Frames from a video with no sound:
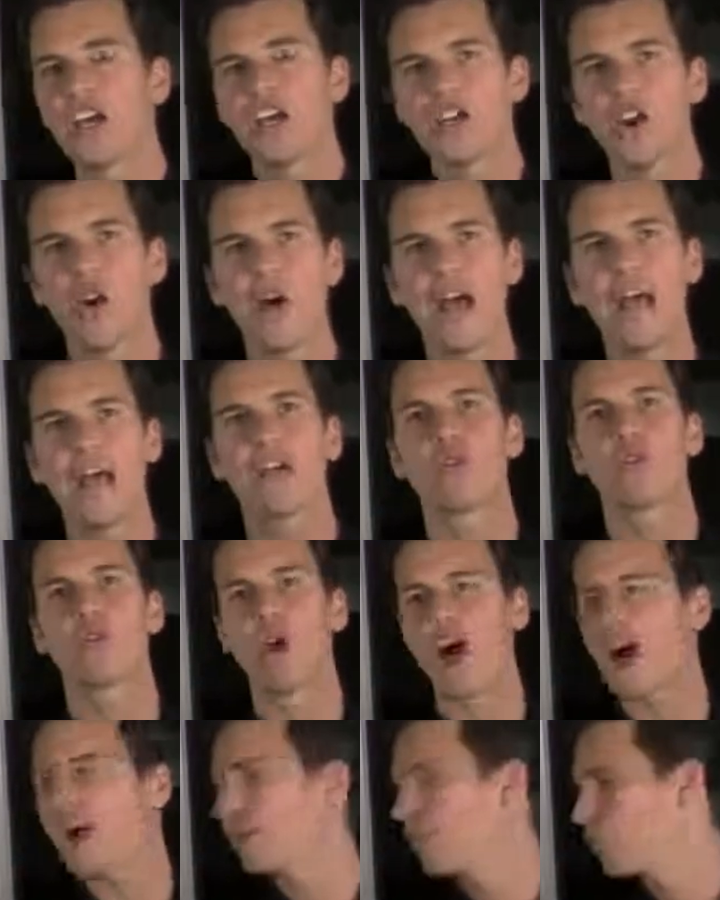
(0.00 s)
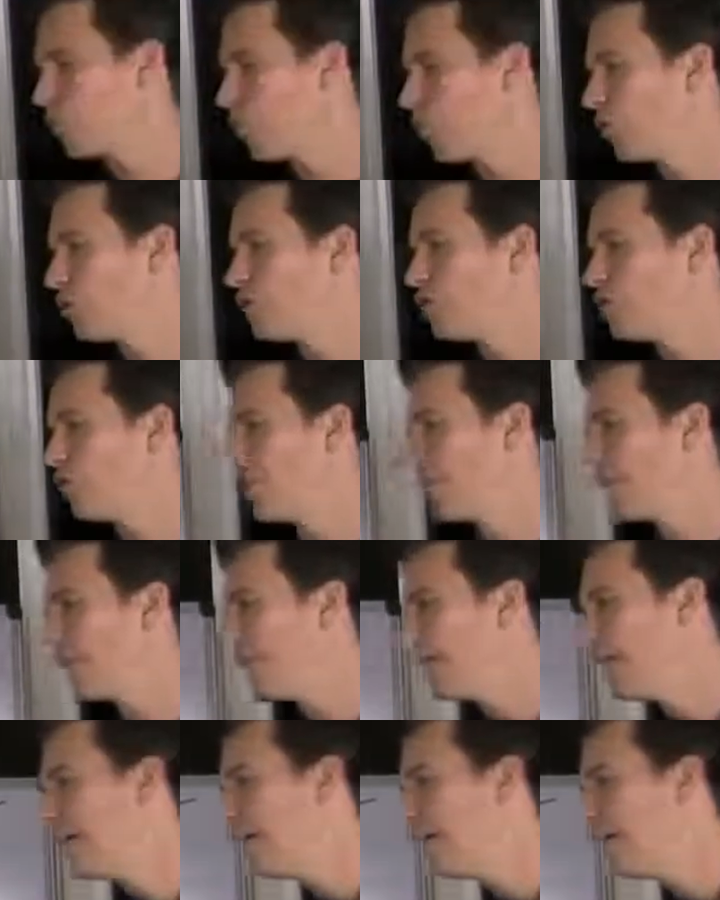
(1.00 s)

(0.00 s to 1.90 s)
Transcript: Go ahead, rock and roll and do it.